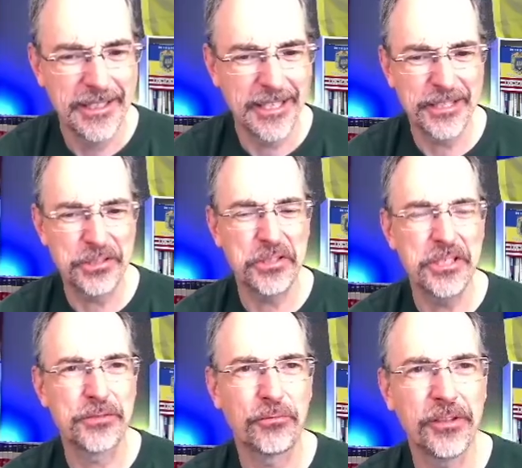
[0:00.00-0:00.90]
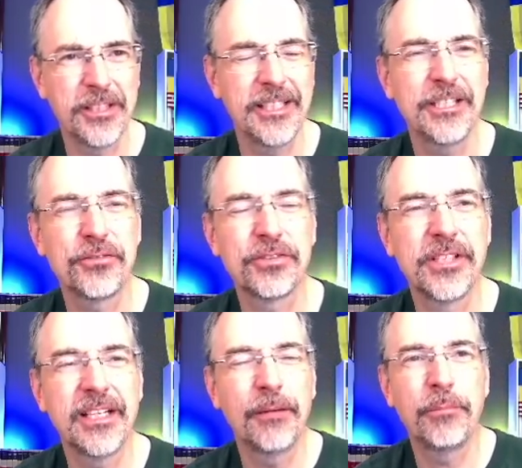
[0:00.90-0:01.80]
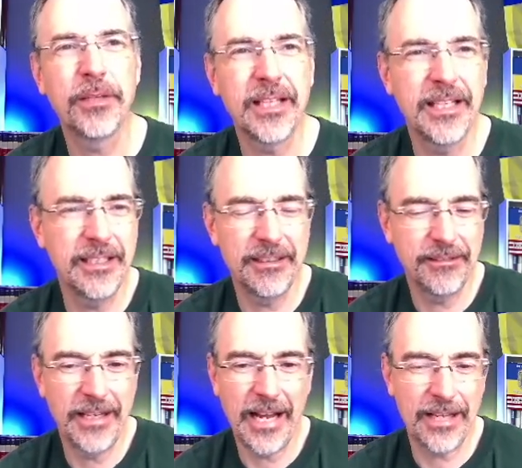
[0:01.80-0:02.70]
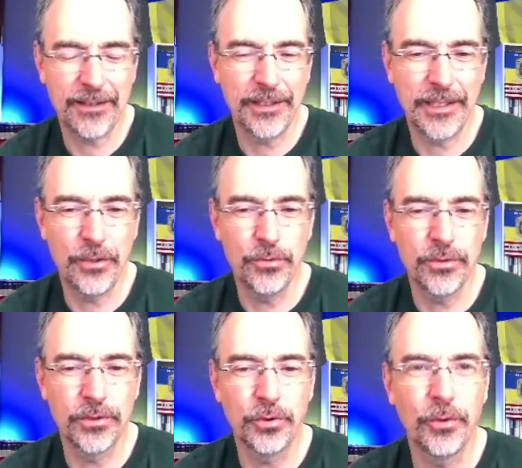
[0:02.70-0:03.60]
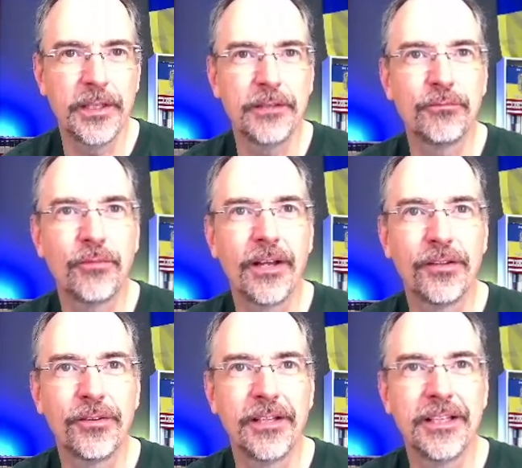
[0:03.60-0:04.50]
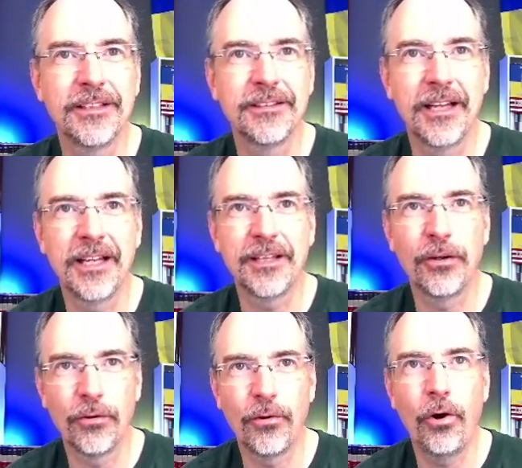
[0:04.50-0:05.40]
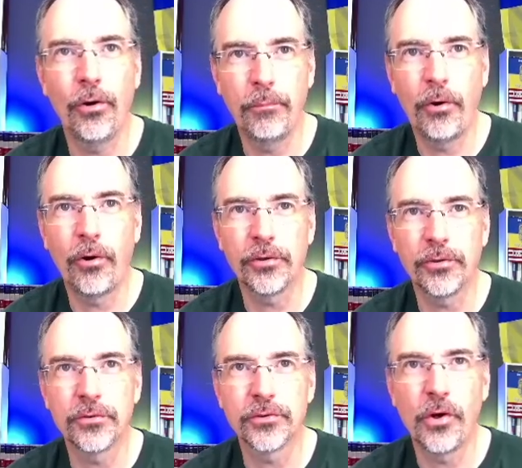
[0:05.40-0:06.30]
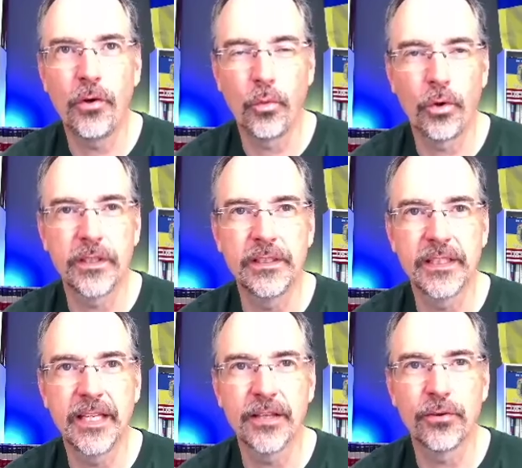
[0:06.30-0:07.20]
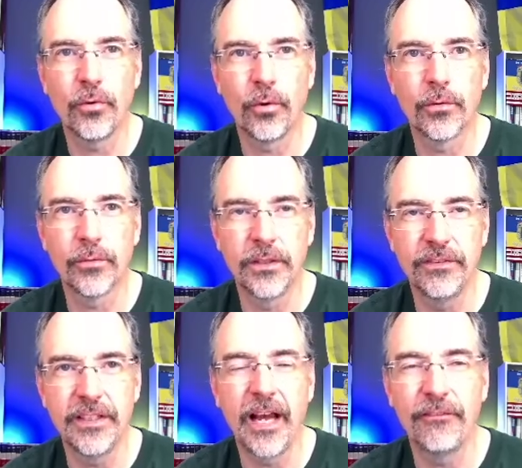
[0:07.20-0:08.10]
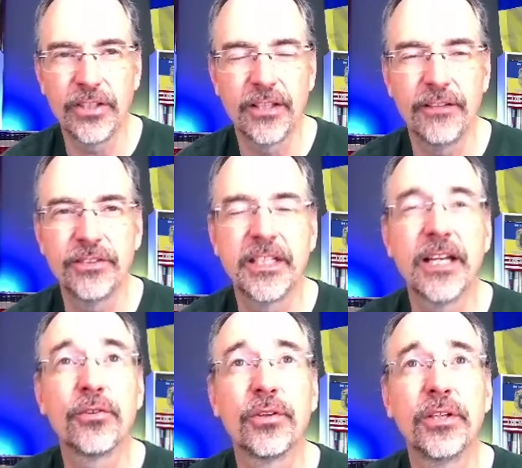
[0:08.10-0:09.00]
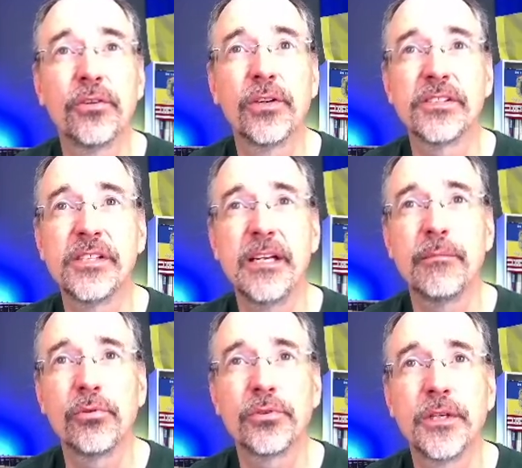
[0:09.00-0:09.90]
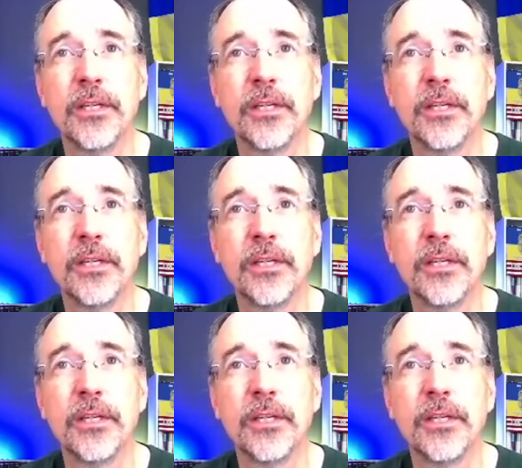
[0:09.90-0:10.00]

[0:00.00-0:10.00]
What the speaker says: it's really interesting, but they act like they own the joint rather than that they're all partners, all working together or having to live together here as neighbors.